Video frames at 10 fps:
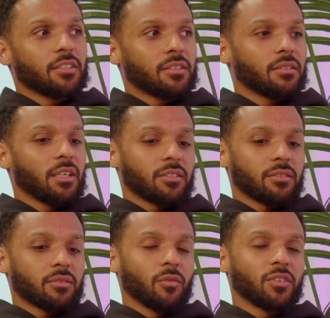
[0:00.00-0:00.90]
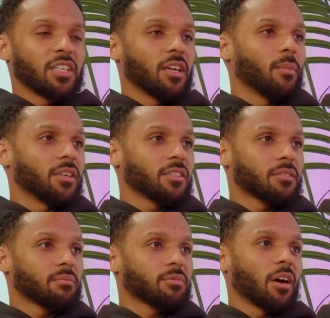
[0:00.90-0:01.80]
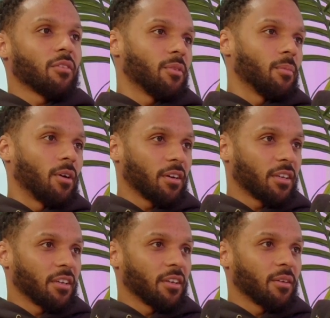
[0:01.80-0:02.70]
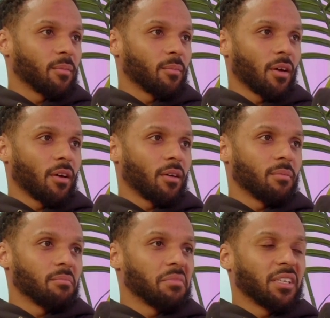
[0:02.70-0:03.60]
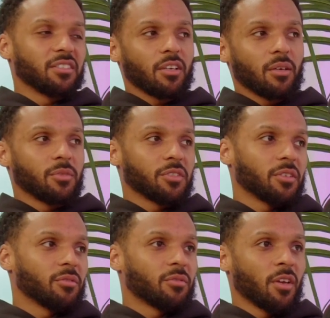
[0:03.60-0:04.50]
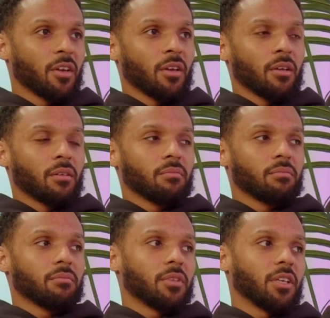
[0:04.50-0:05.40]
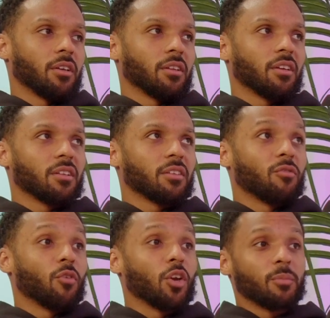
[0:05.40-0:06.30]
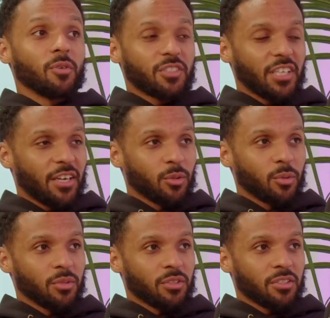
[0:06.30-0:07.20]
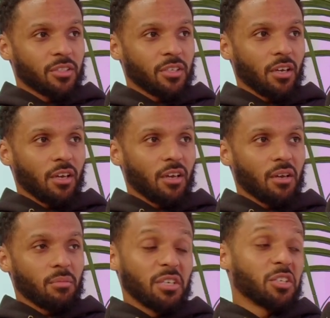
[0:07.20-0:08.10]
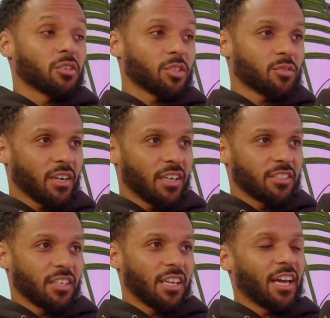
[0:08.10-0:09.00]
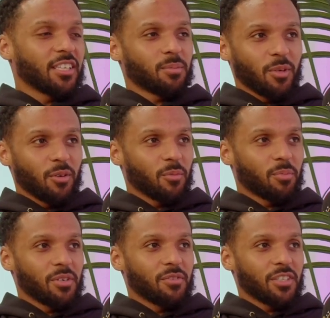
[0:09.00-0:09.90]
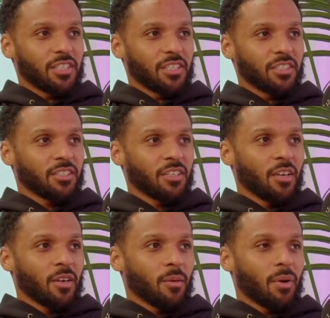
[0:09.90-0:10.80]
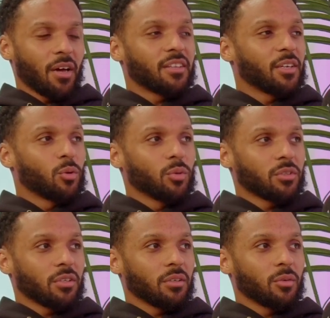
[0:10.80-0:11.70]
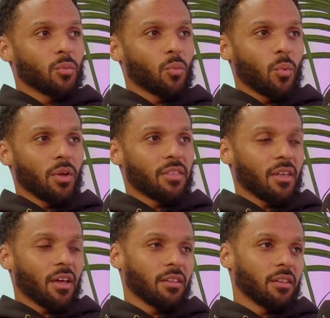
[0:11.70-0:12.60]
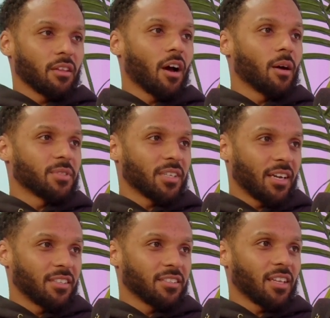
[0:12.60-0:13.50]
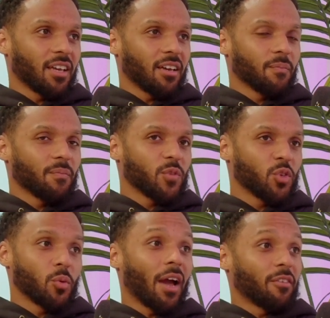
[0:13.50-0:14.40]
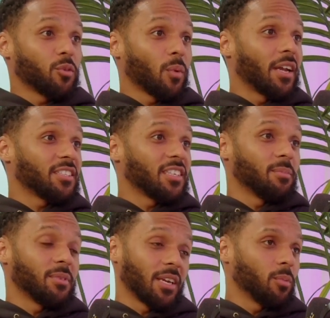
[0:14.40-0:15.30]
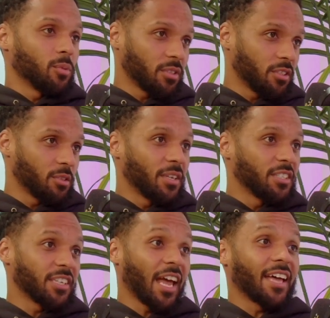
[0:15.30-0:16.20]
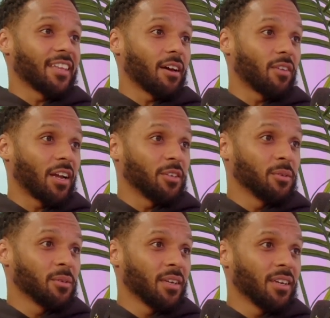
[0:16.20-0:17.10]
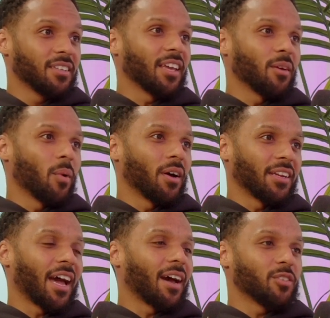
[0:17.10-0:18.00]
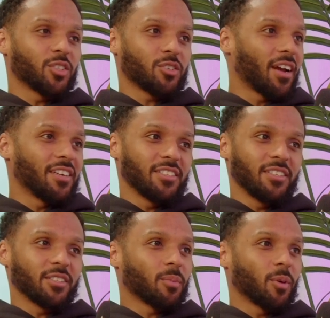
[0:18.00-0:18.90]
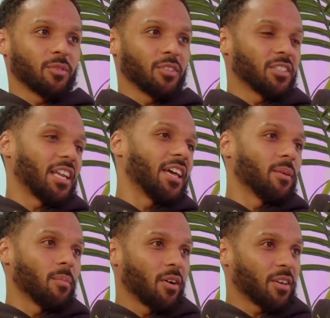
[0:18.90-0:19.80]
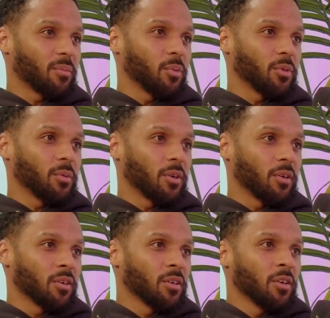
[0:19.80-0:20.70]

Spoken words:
it's obviously a much tougher market in terms of the volume of sales, interest rates, than it has been over previous years. But I think also with that, the upside is that you have to actually be able to, as you mentioned, add that value day one and have a strategy as opposed to just letting the market pull you along,